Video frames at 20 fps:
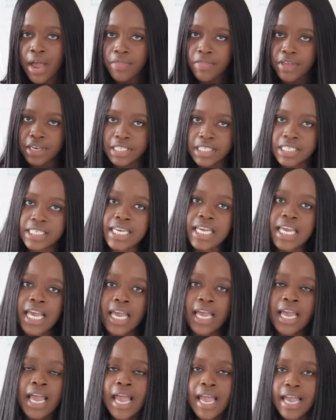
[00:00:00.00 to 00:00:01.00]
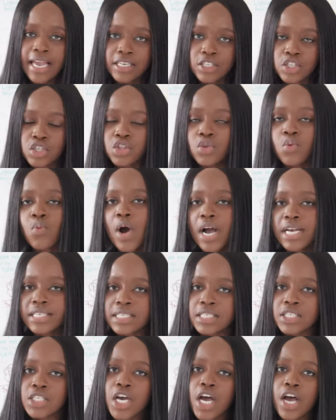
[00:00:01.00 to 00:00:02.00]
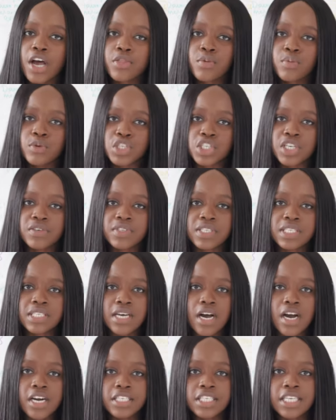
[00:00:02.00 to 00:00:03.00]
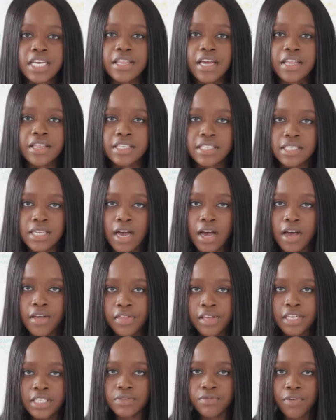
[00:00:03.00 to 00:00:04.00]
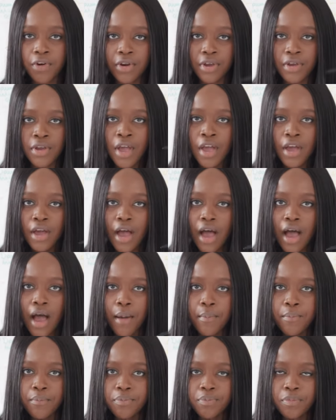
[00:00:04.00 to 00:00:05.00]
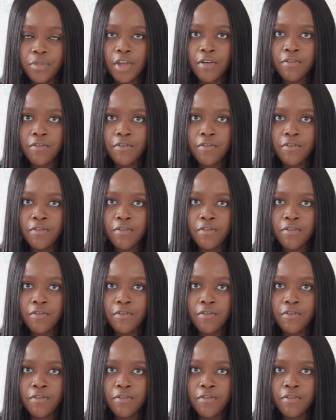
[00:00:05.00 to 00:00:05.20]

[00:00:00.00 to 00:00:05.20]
they're digging into the wizened earth, which gives us the idea that this earth is very um,